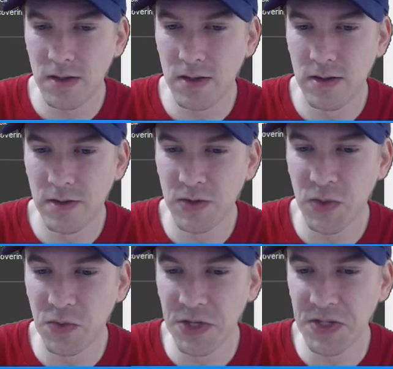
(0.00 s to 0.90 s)
There's a
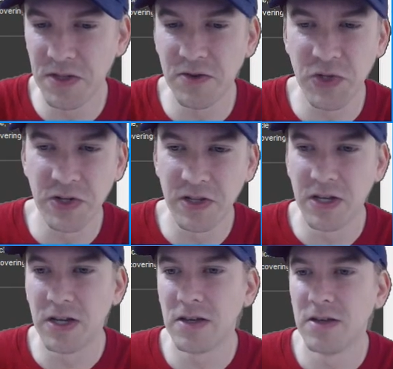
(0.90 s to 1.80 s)
reason there's a
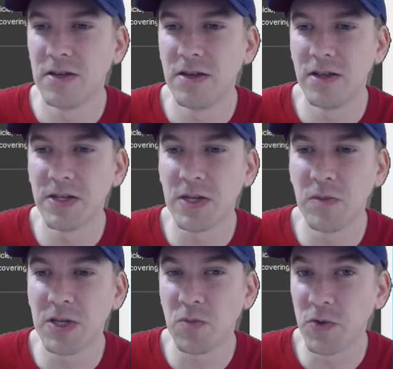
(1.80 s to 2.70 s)
delay. At least it
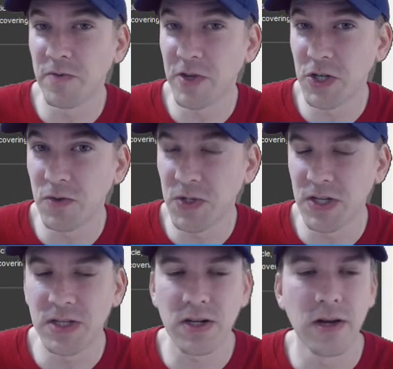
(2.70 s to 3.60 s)
makes more visual
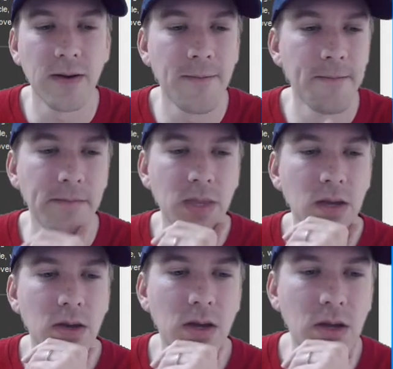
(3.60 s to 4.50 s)
sense now. The
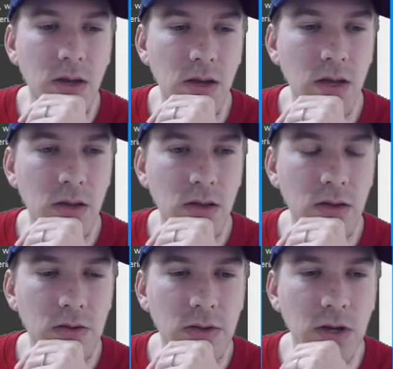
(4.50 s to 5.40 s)

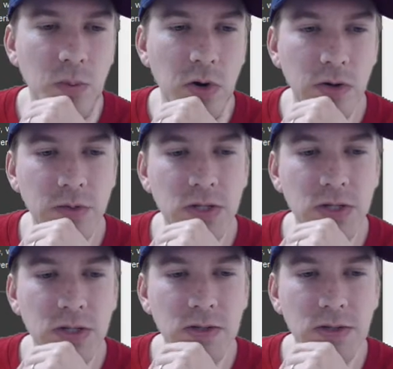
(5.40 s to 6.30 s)
only thing I probably
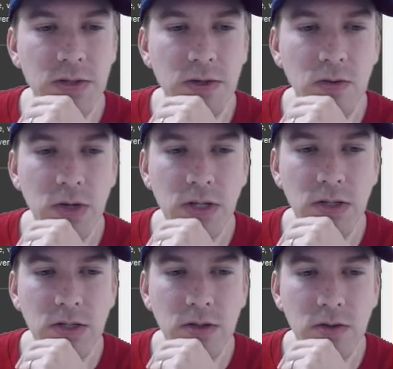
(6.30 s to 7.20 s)
still do want to
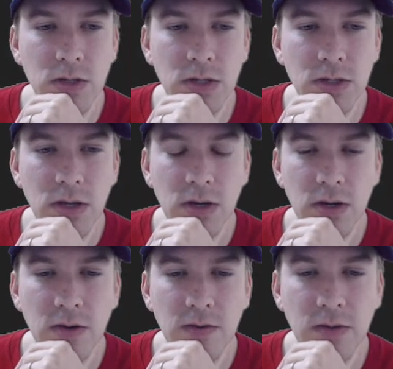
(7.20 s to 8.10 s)
do is
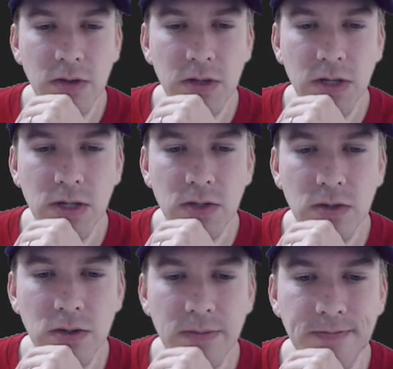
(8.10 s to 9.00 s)
have the
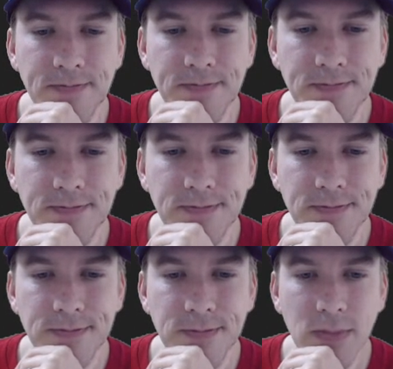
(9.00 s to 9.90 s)
laser,
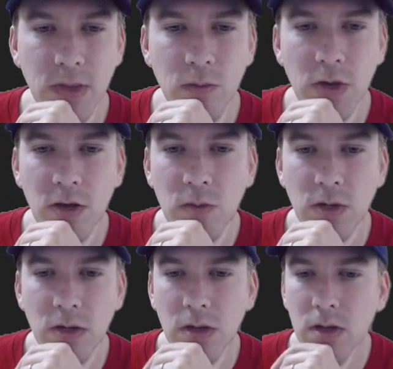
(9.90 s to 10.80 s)

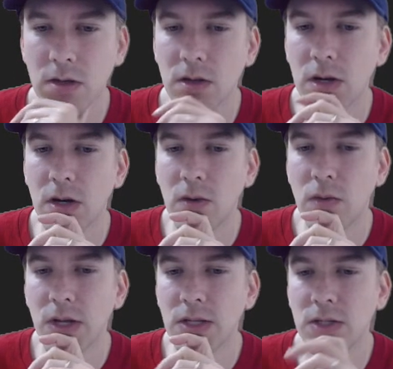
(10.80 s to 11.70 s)
maybe,
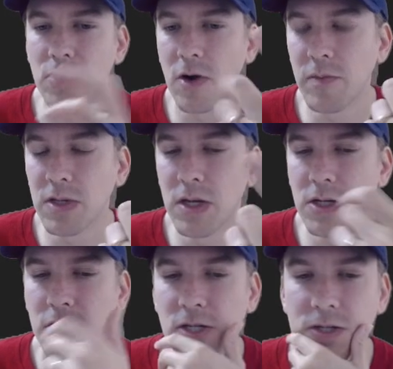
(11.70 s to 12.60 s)
when it's dropping that
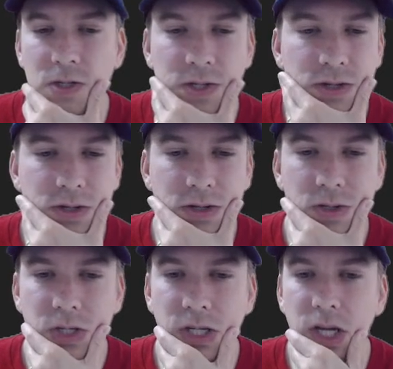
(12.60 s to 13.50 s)
shield,
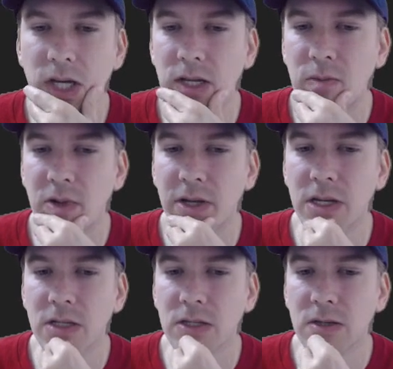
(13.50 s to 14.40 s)
stay in
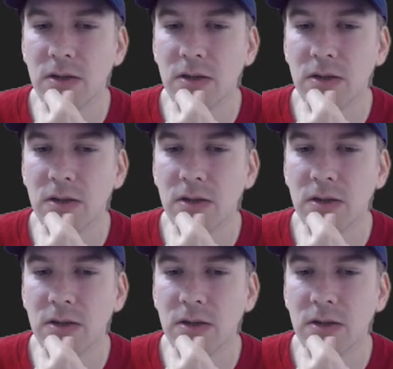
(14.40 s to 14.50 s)
place